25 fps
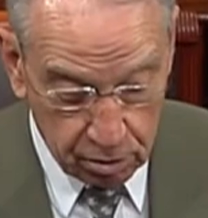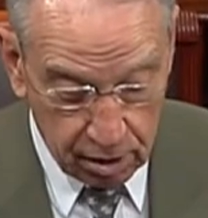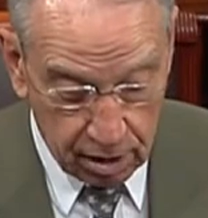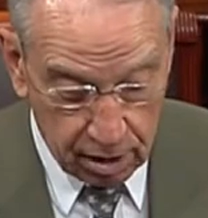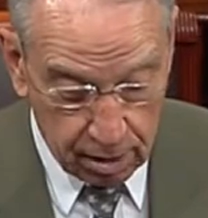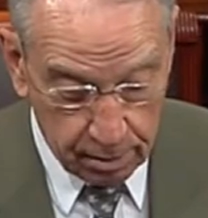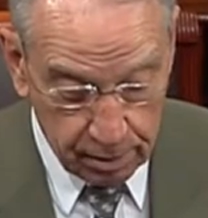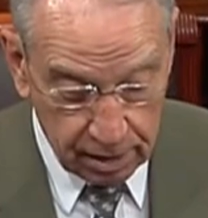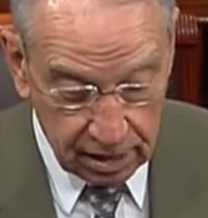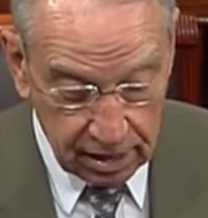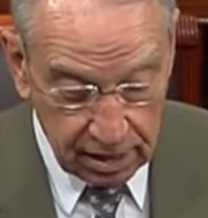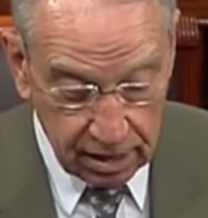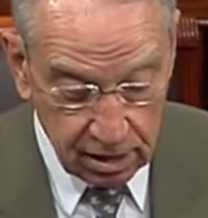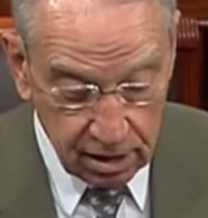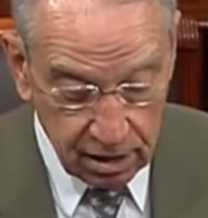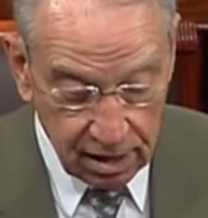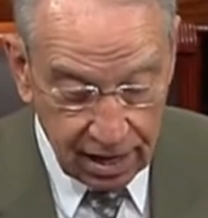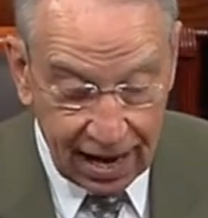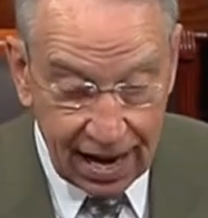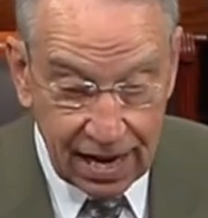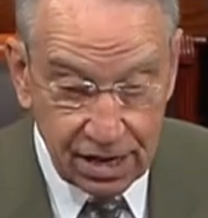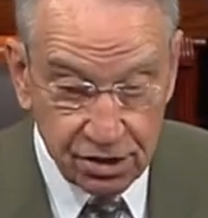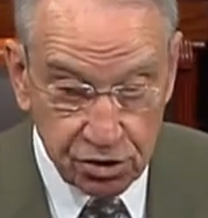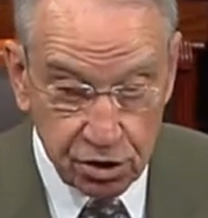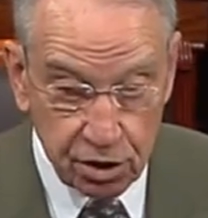nominee
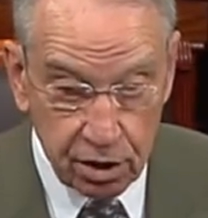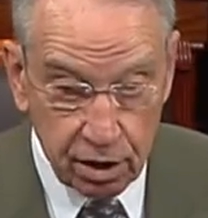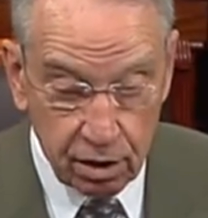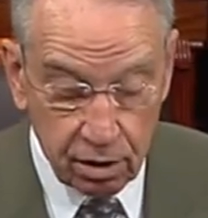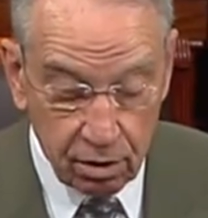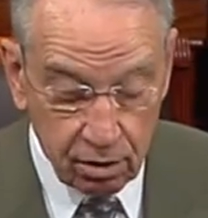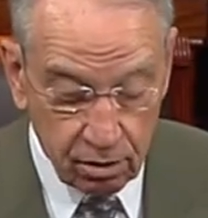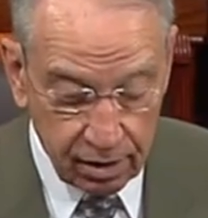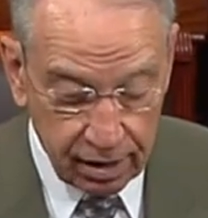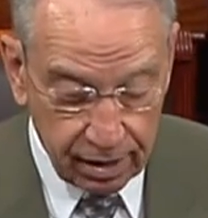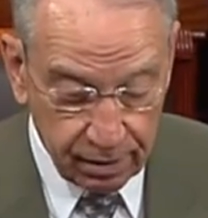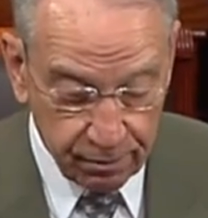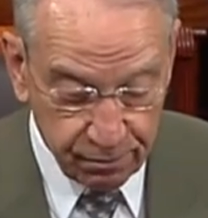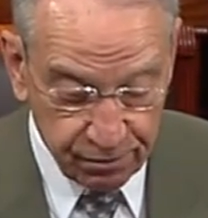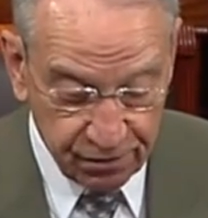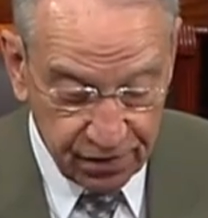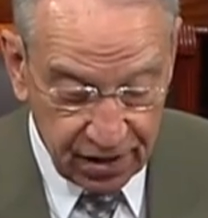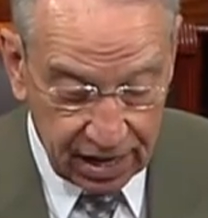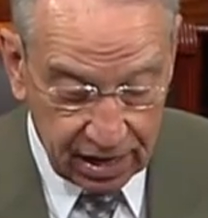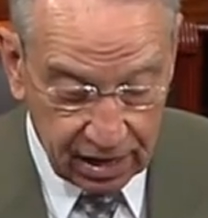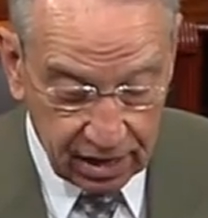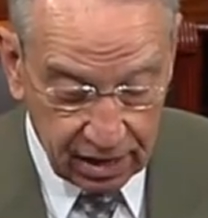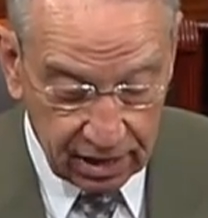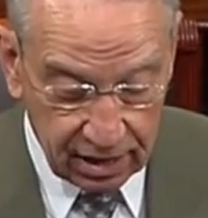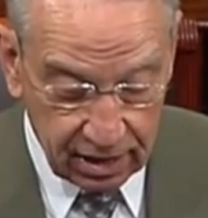last year
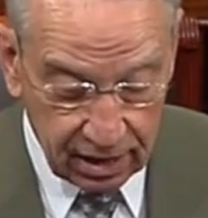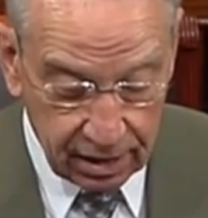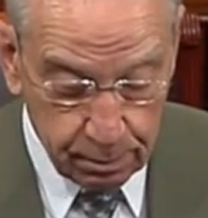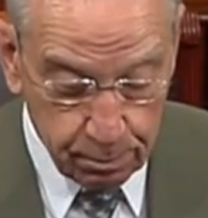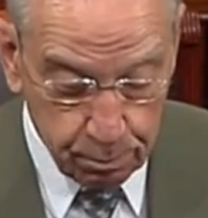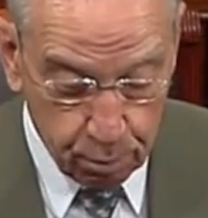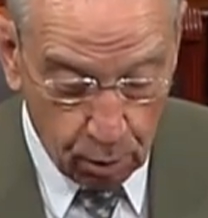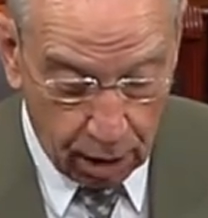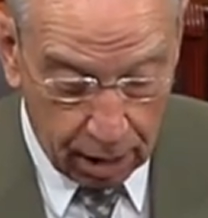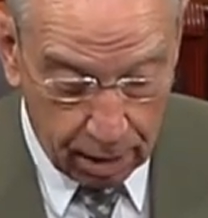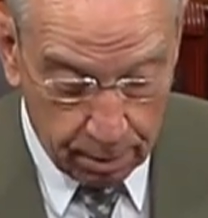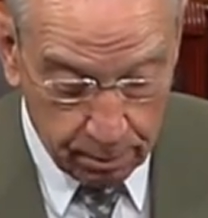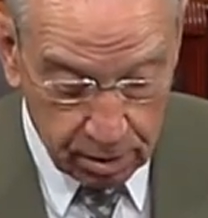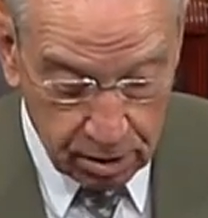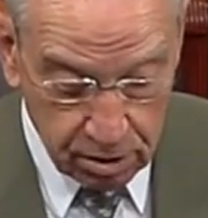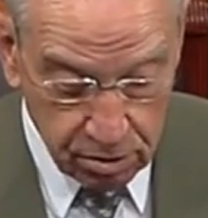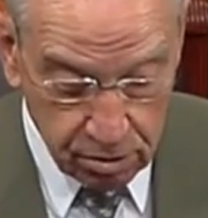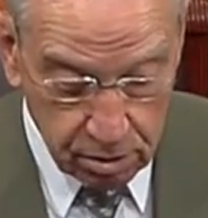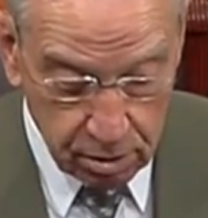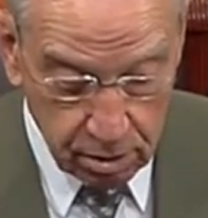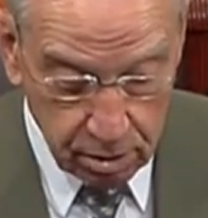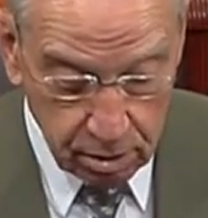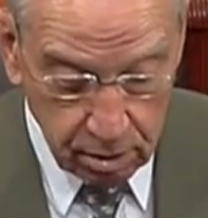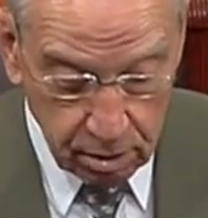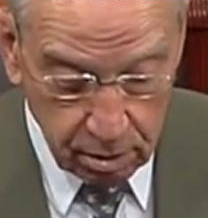emphatically promised